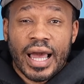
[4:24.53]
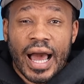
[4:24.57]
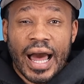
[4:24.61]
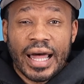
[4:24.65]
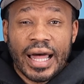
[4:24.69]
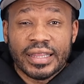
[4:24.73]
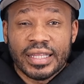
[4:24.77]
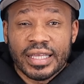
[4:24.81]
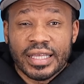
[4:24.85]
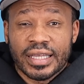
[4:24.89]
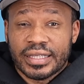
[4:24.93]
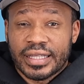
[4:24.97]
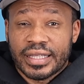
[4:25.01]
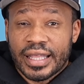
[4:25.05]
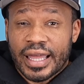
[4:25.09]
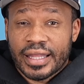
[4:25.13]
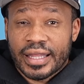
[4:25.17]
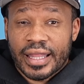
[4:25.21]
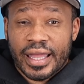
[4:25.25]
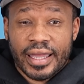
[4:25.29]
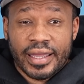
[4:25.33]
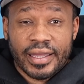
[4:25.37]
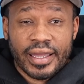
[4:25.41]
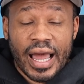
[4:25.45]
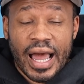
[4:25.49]
I think that,
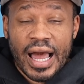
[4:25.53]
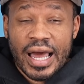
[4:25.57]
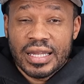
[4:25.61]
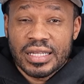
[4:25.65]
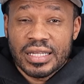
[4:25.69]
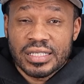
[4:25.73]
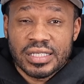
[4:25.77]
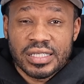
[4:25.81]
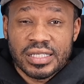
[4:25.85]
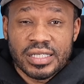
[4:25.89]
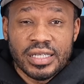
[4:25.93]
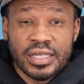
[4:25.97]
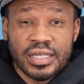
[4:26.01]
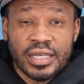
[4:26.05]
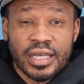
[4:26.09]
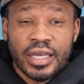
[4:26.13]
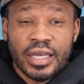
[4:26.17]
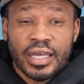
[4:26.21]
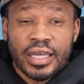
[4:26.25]
like, honestly,